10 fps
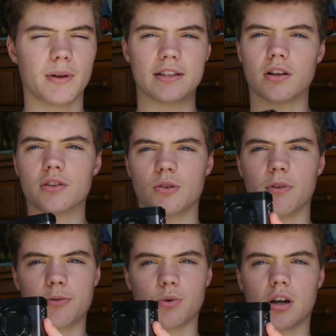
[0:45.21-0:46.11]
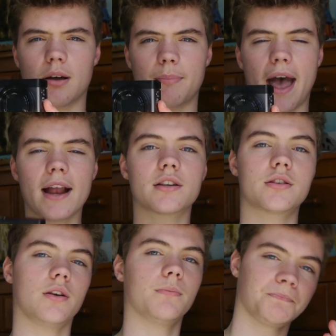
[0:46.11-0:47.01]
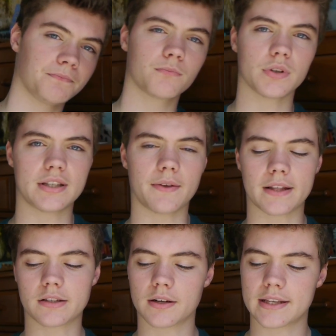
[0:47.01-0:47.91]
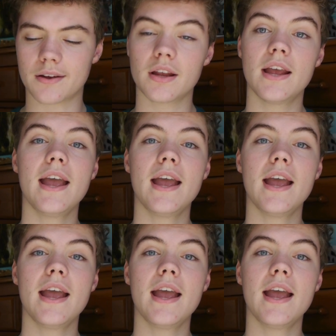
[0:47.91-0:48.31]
but it's also much more compact. So we'll see how that turns out.